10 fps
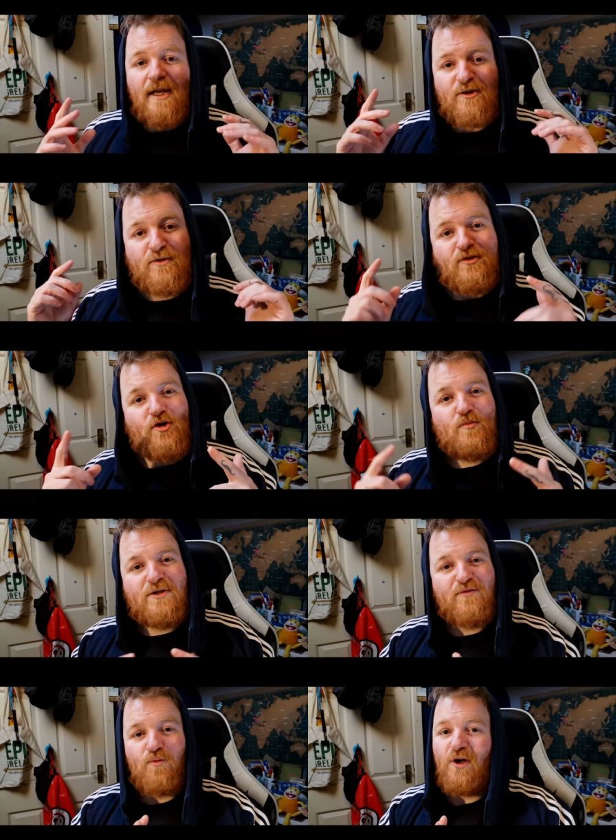Thank you so
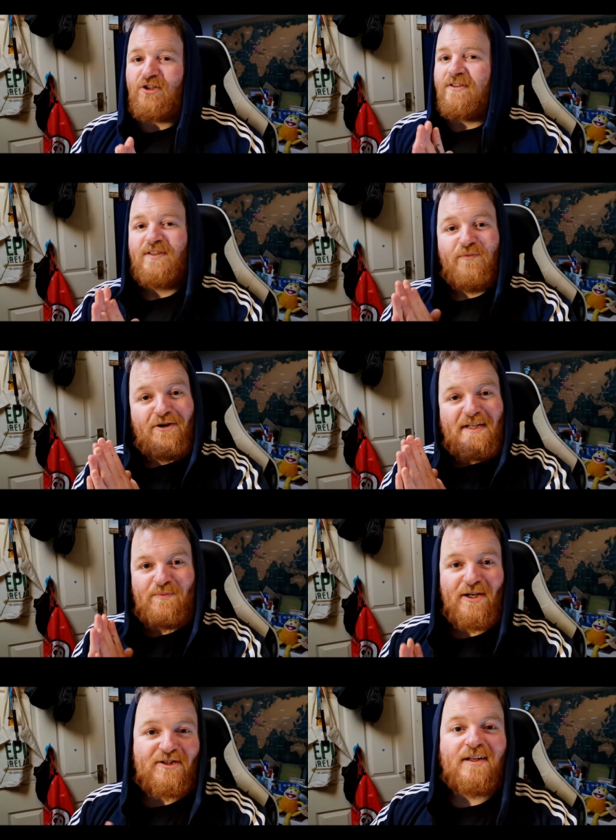much for watching this very
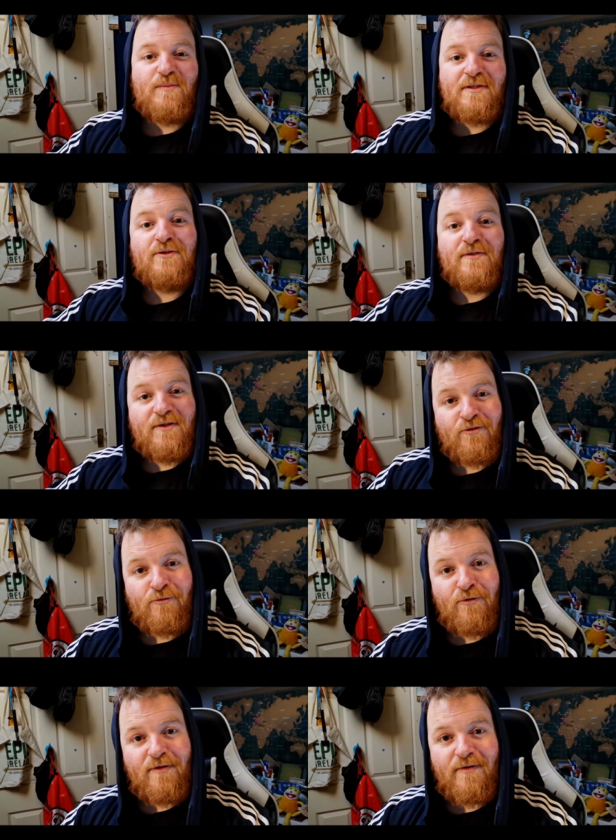special episode of the
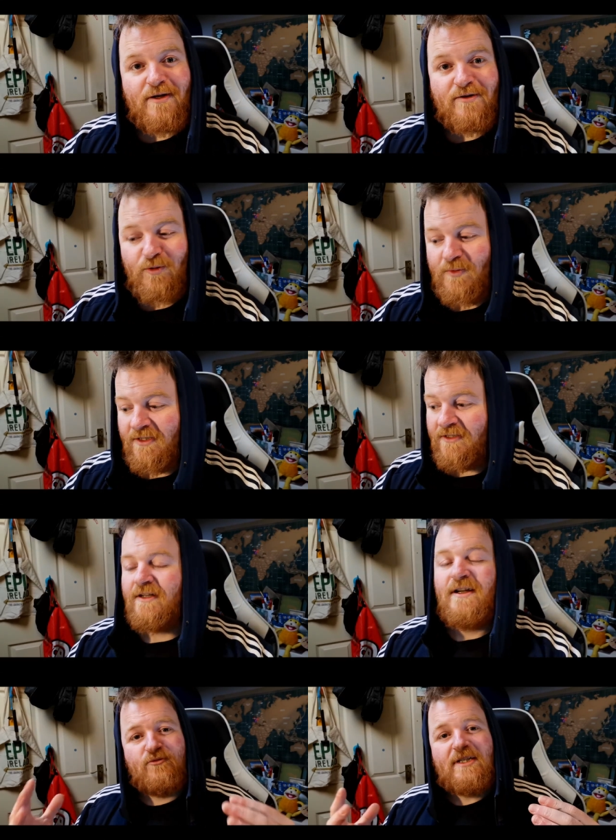coronavirus
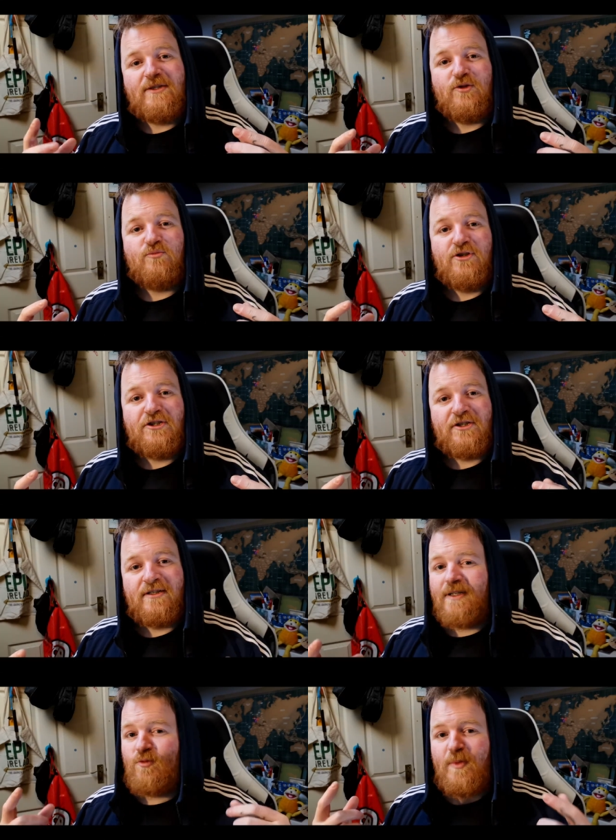update, and I really do
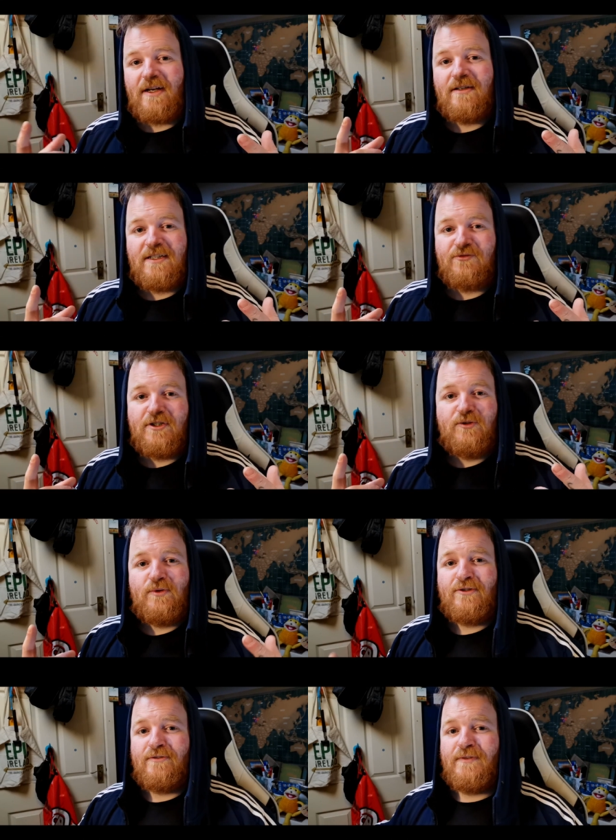appreciate it. I'll be back next Friday
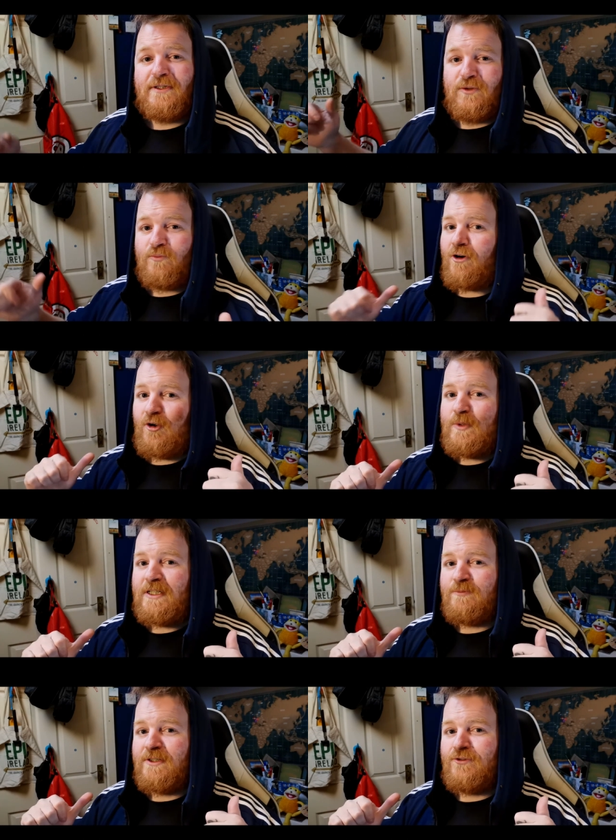with another video,
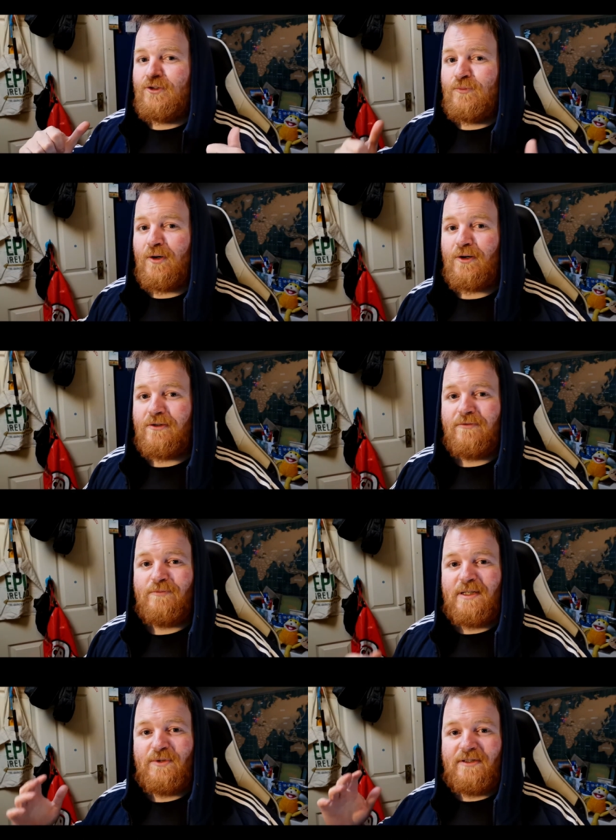probably in my room
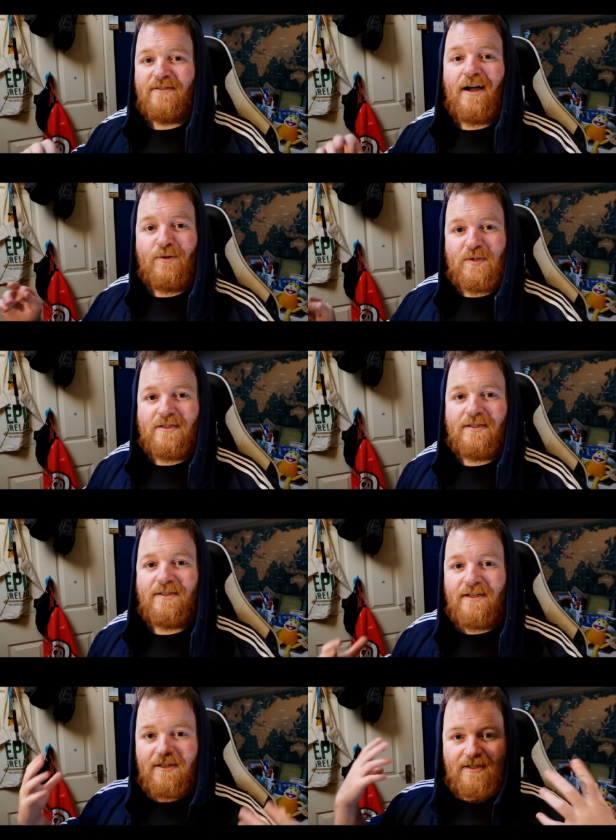or maybe
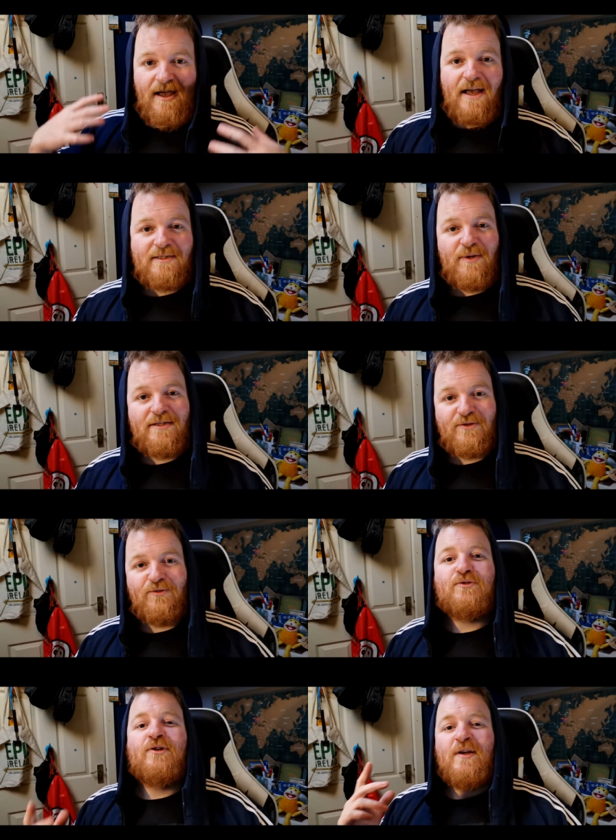outside in like a hazmat
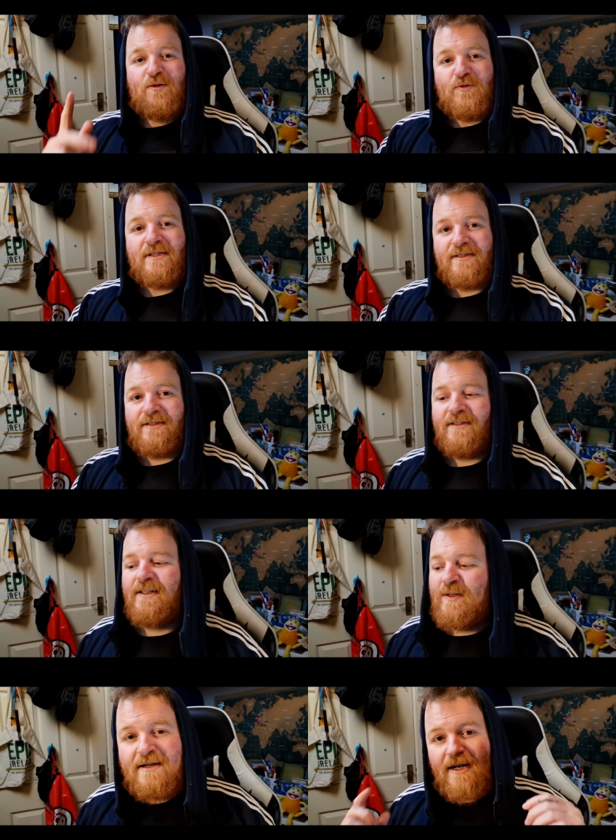suit. We'll see.
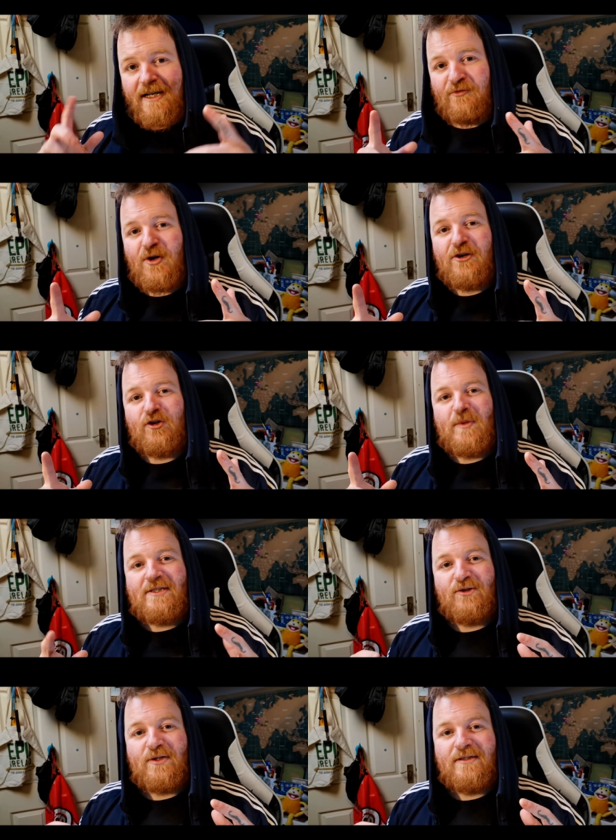And if you are going to be
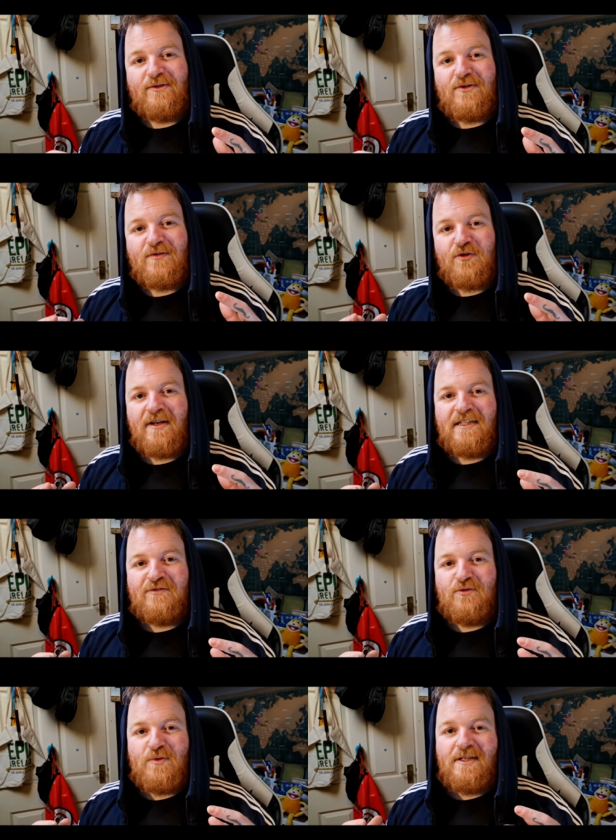stuck indoors for the next
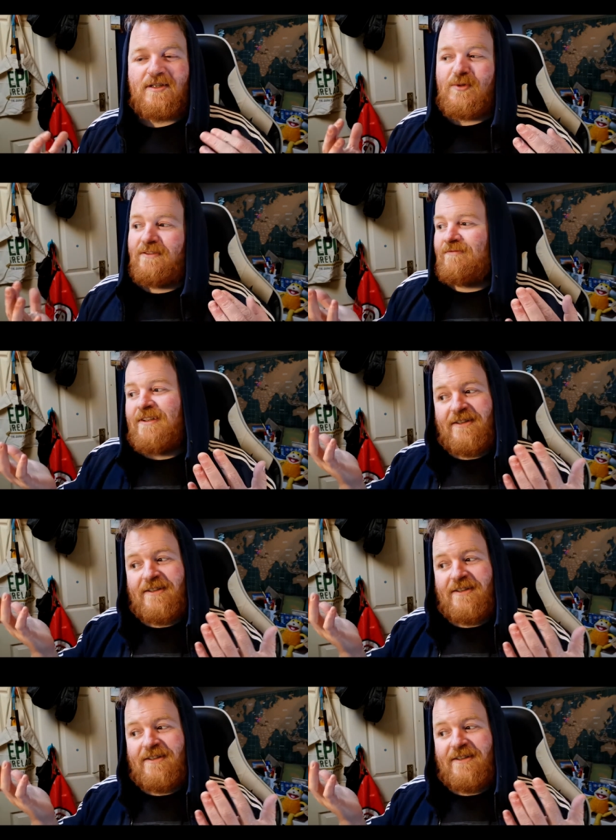few weeks, I mean,